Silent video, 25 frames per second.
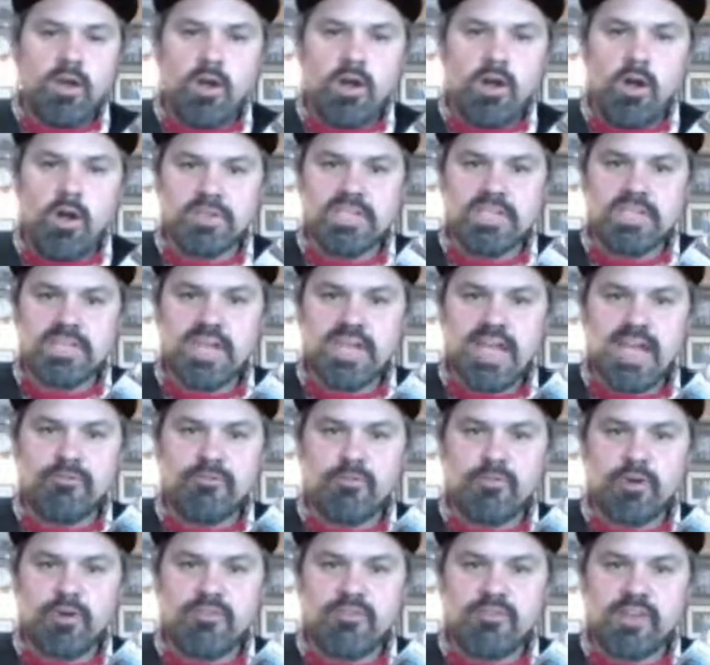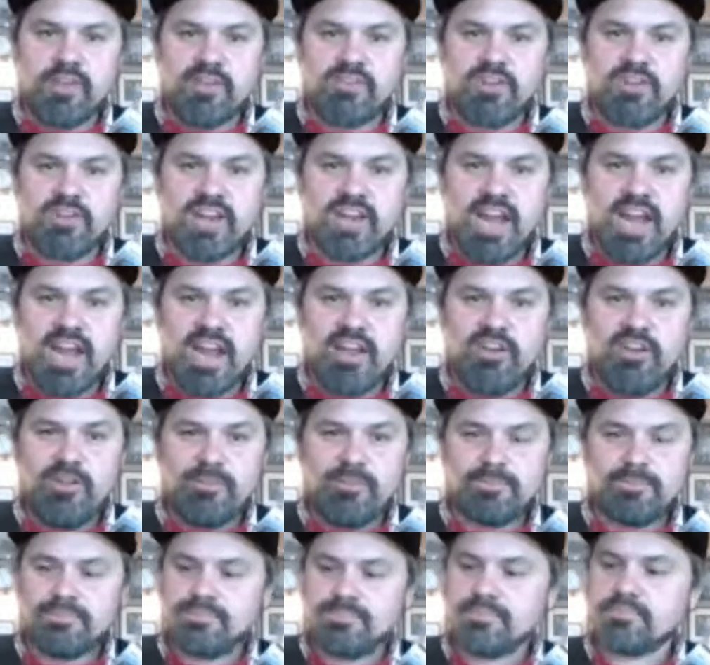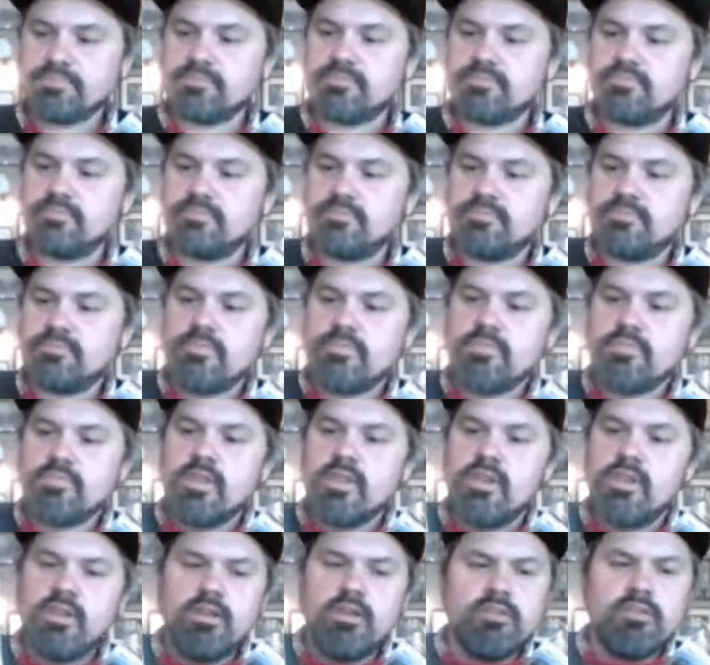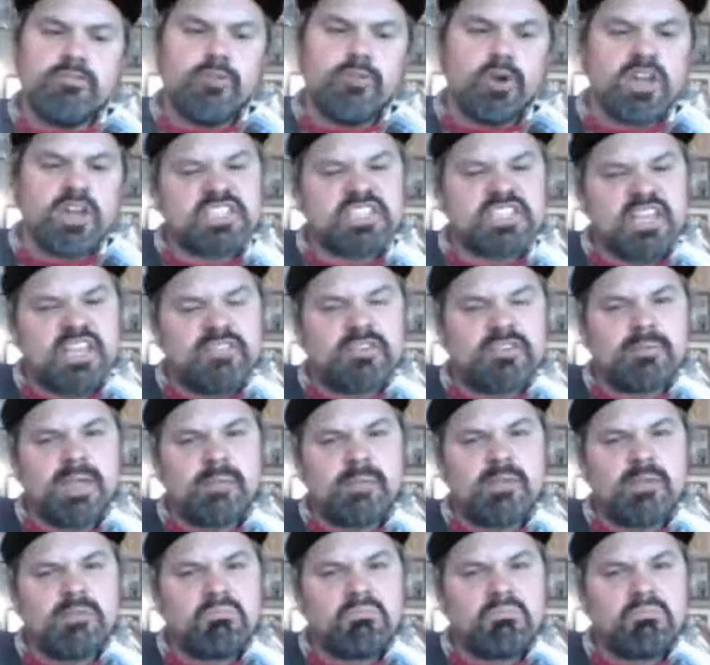Hold it at a 45-degree angle. 47 maybe.